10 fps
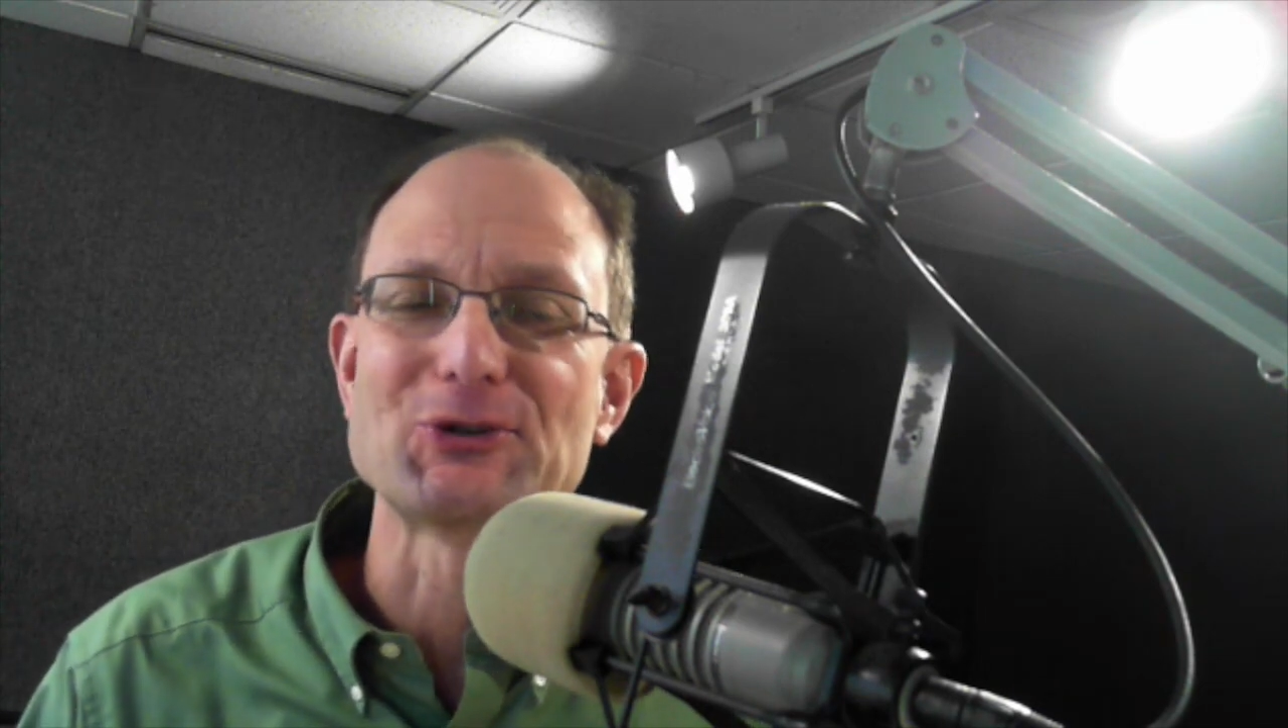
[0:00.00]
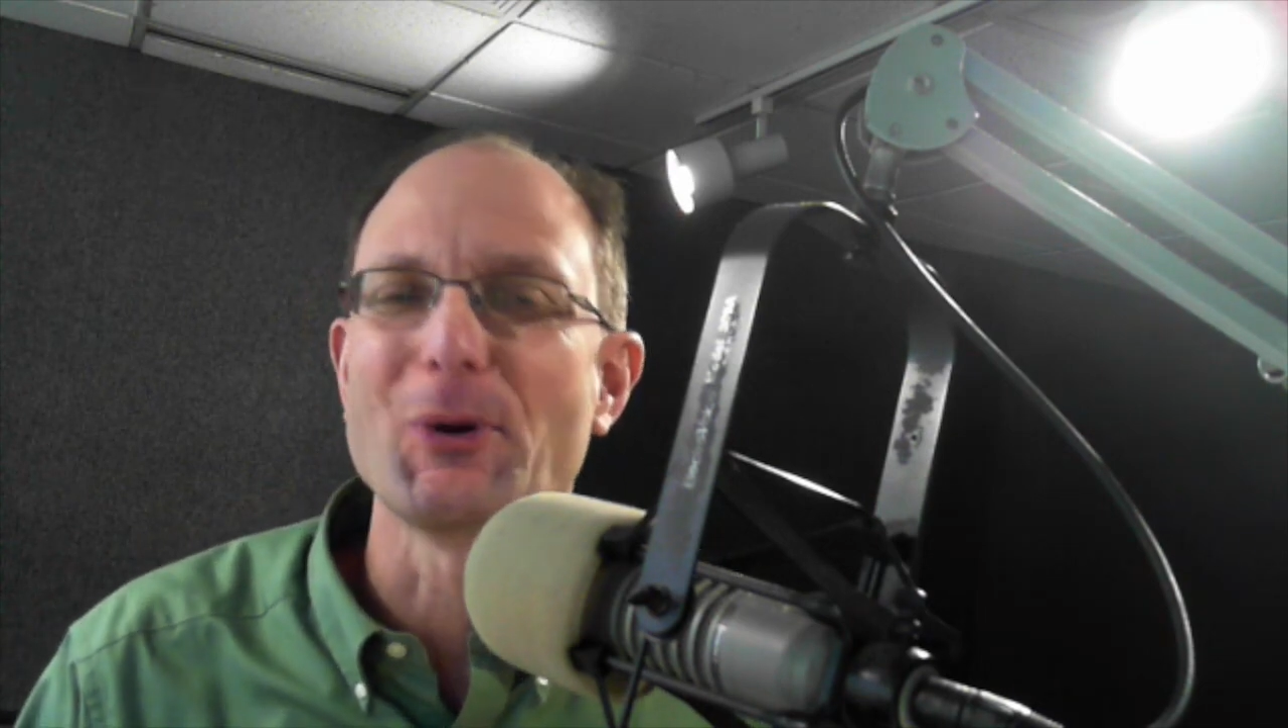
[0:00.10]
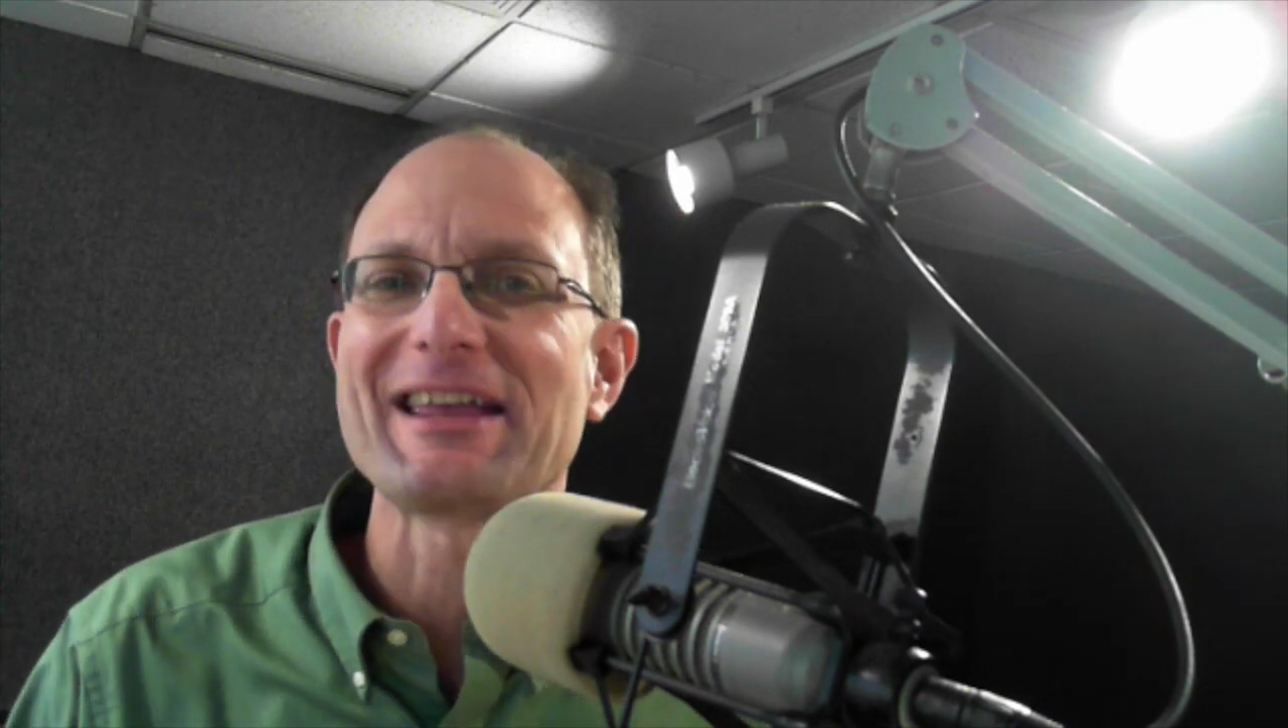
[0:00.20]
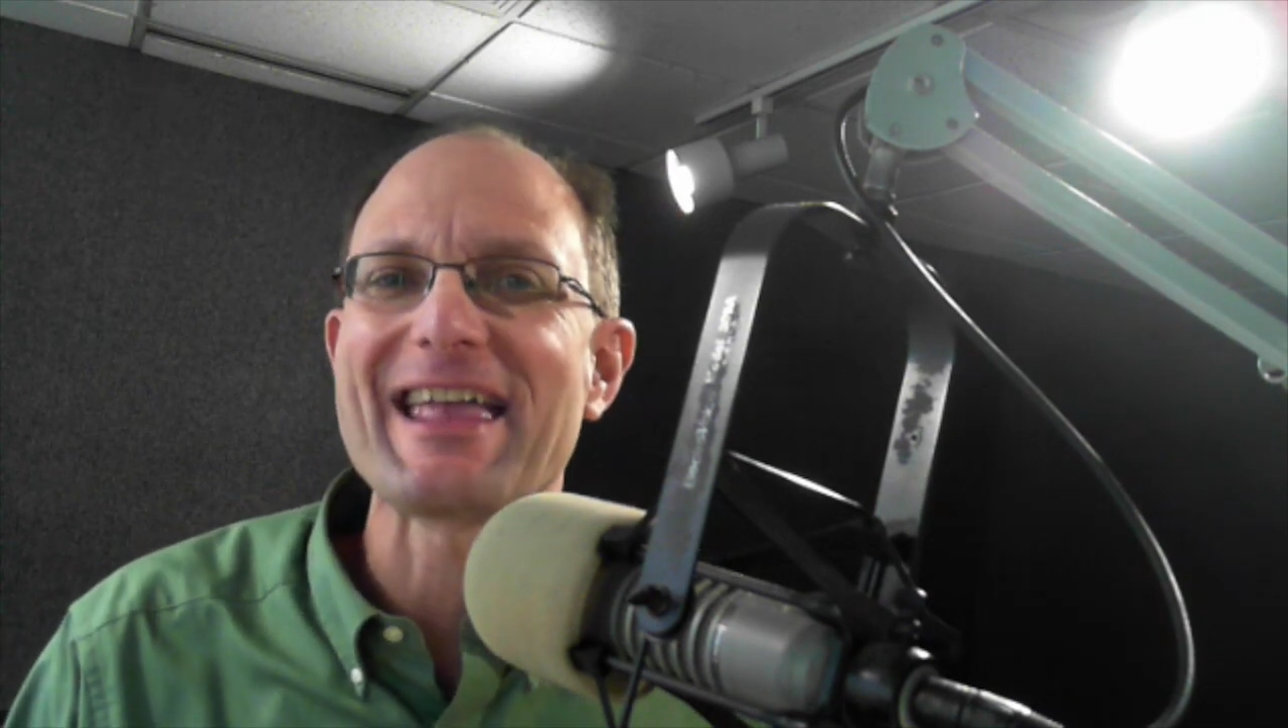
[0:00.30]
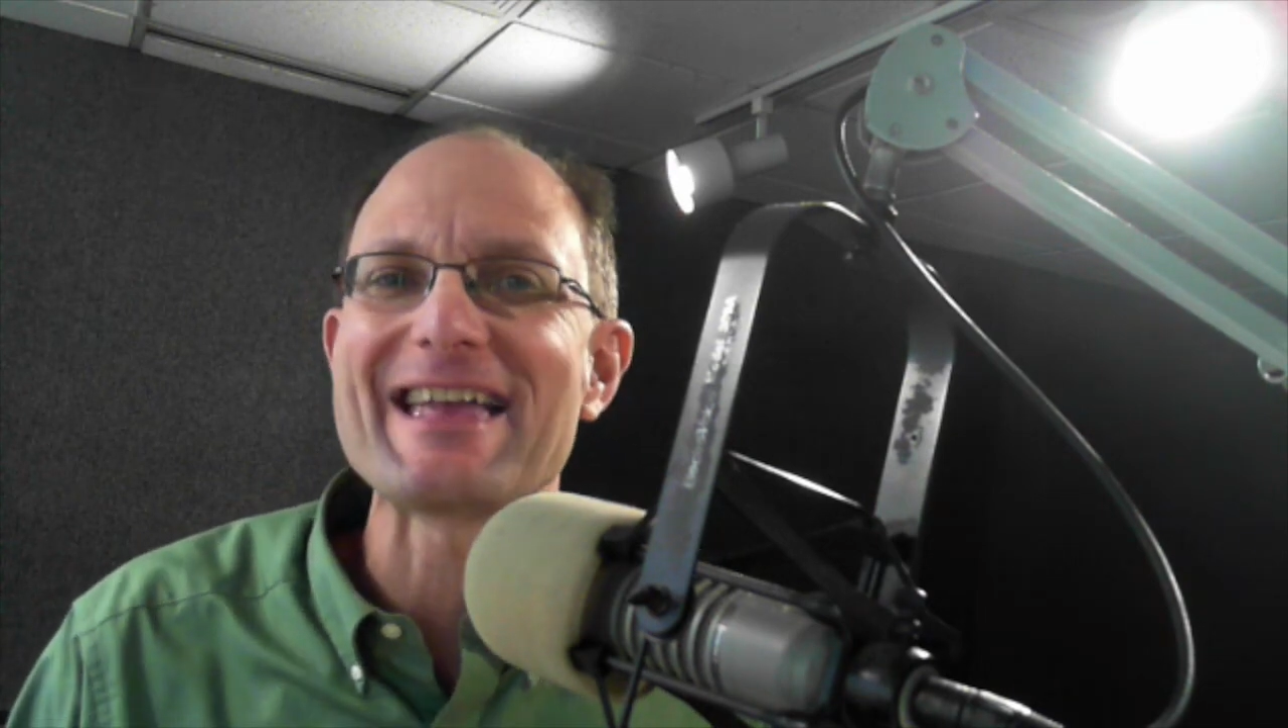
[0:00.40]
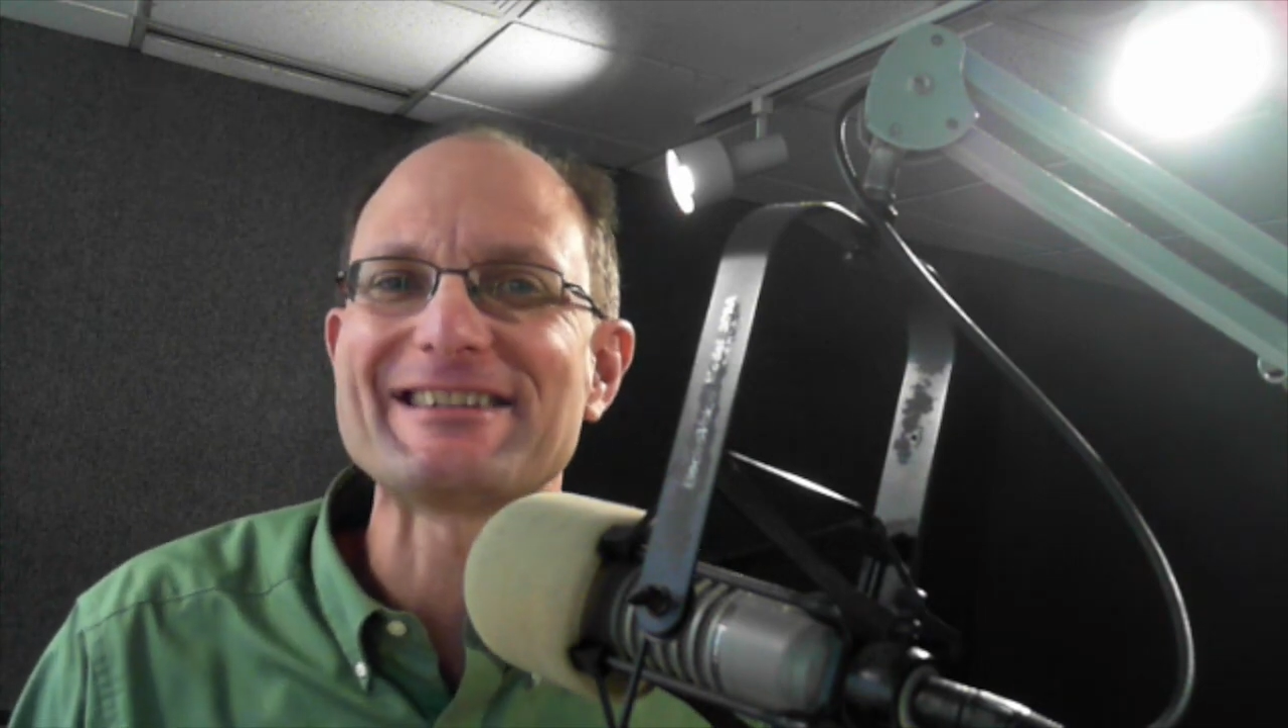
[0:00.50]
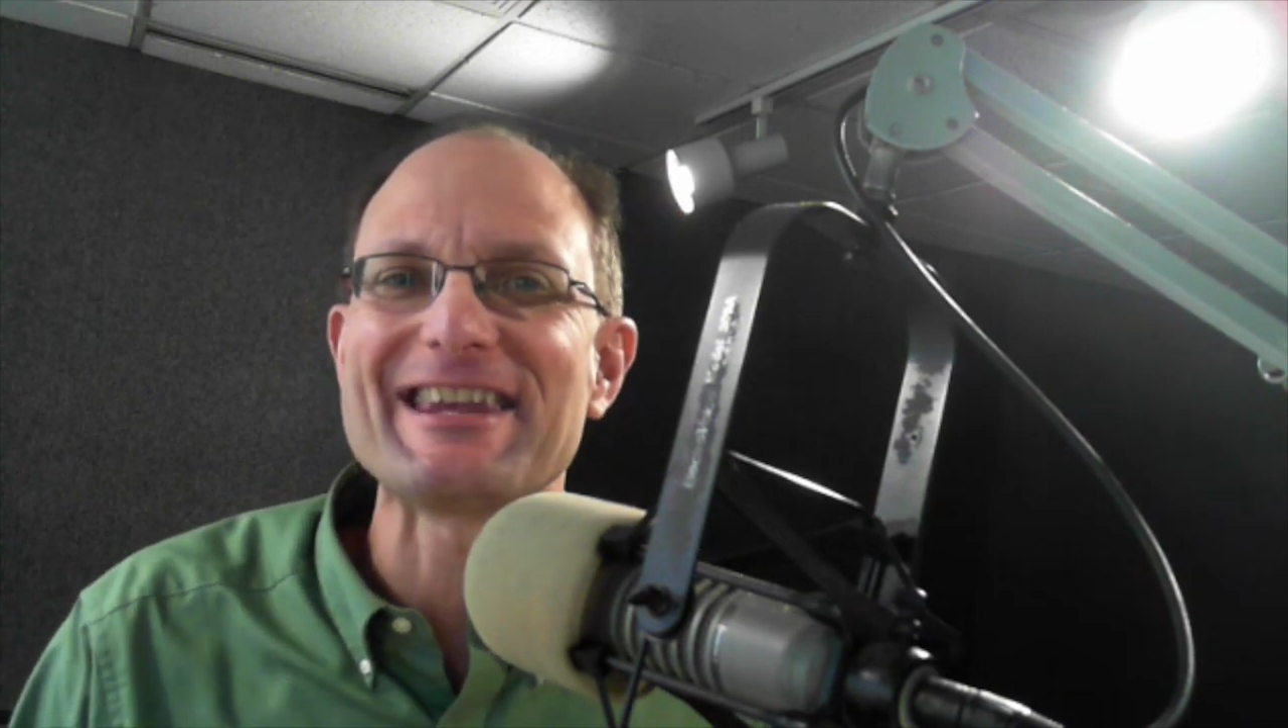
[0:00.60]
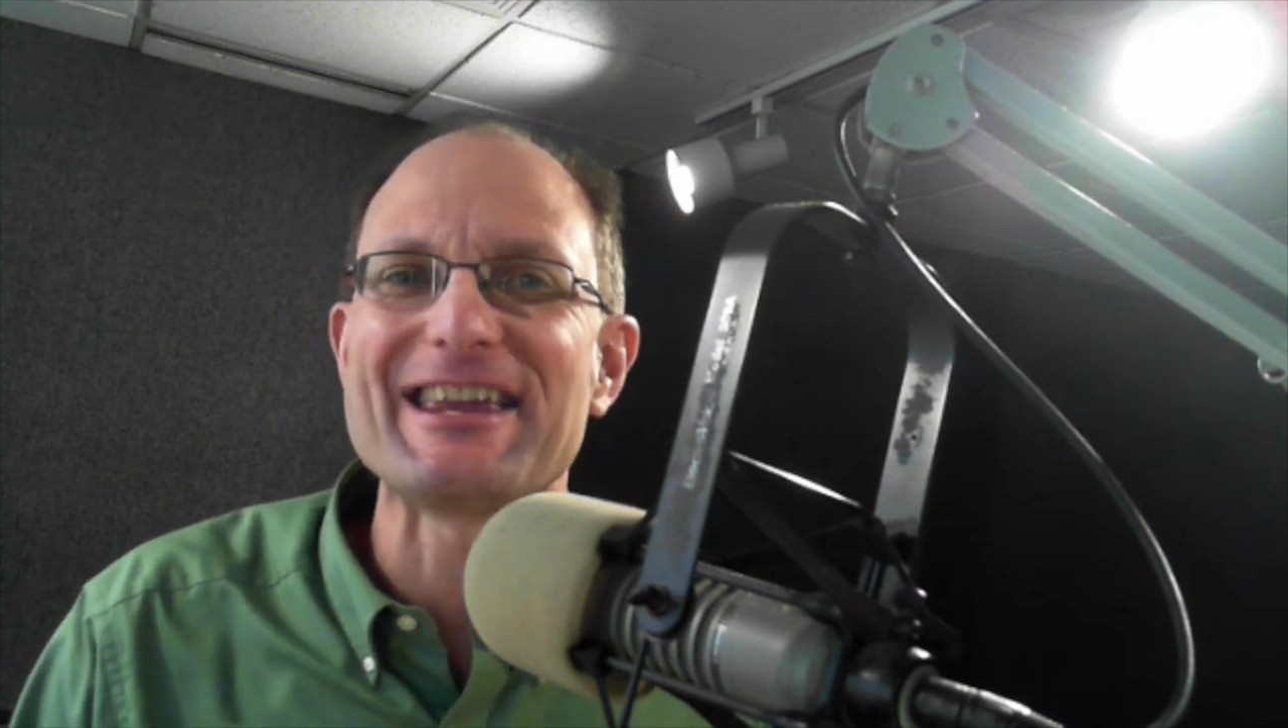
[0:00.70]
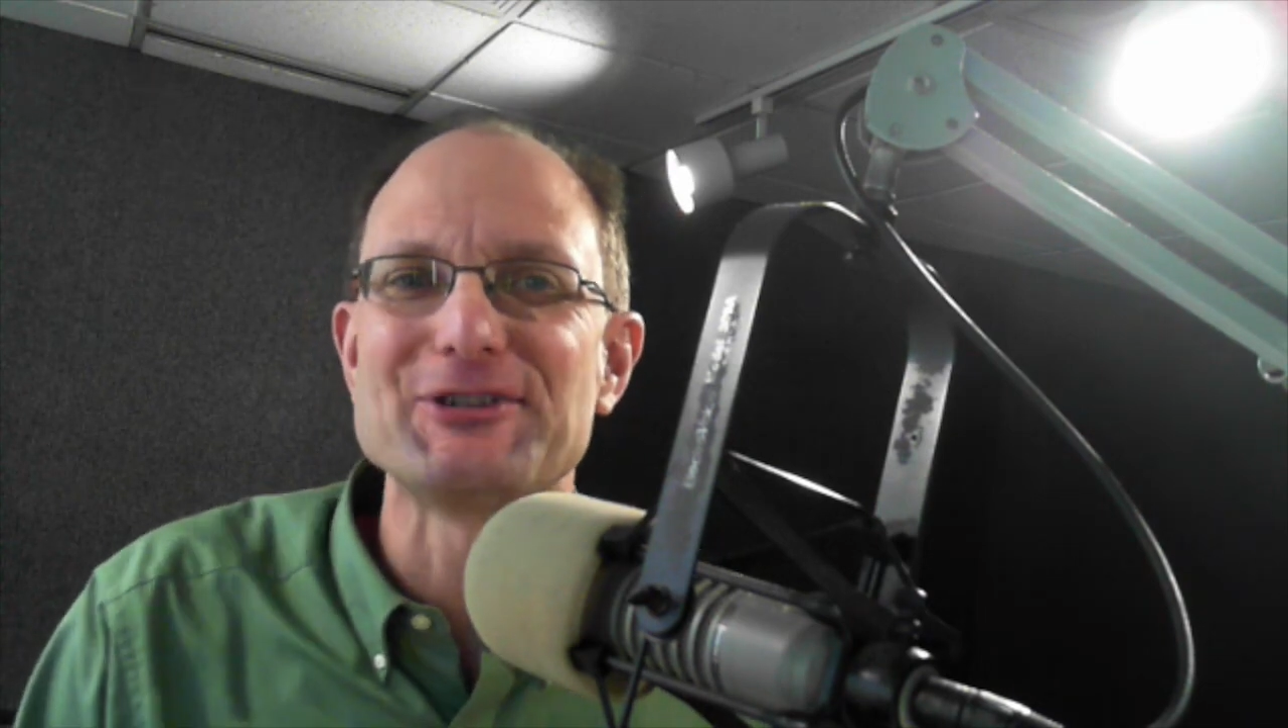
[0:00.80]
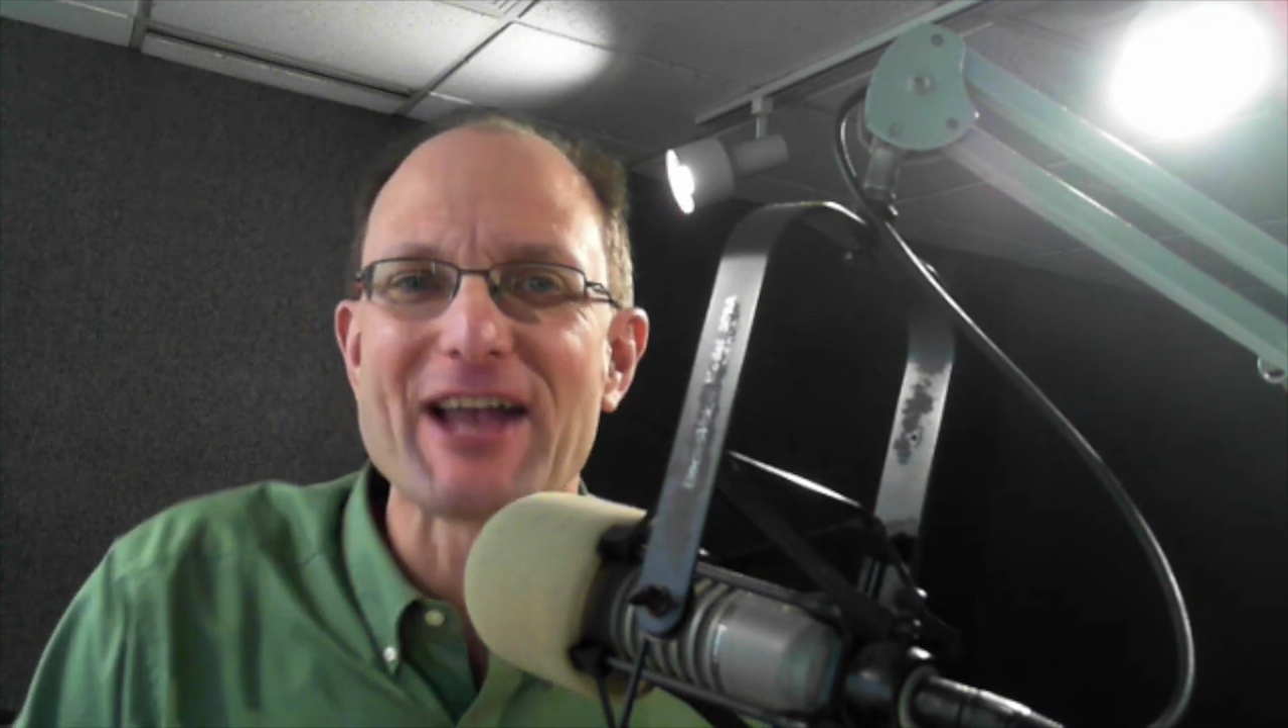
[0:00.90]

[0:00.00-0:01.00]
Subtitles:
2018